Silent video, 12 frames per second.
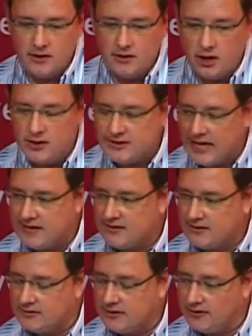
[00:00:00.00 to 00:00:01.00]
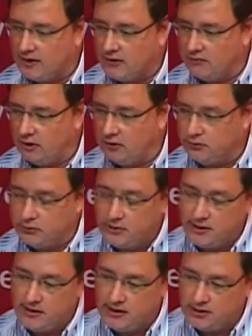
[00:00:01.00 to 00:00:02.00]
those assets that they're involved with,
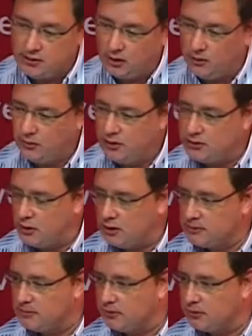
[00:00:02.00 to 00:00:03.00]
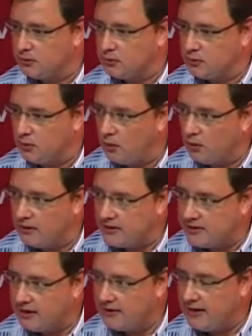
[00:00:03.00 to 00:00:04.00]
whether they're toll roads or hospitals or
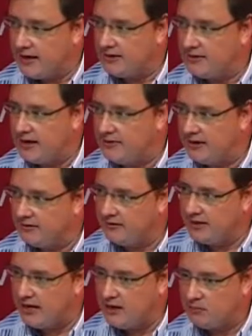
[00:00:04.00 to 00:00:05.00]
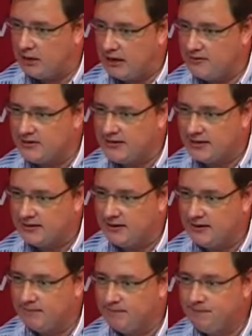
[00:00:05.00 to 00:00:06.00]
things like that, at the end of the day, the private
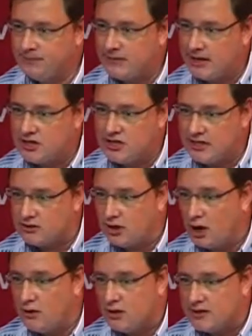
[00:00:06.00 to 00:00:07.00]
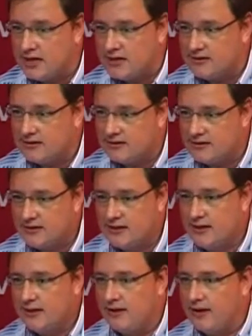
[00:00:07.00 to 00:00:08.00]
sector actually doesn't own those assets.
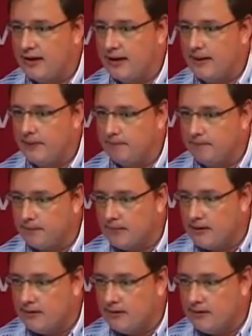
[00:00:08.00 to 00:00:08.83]
In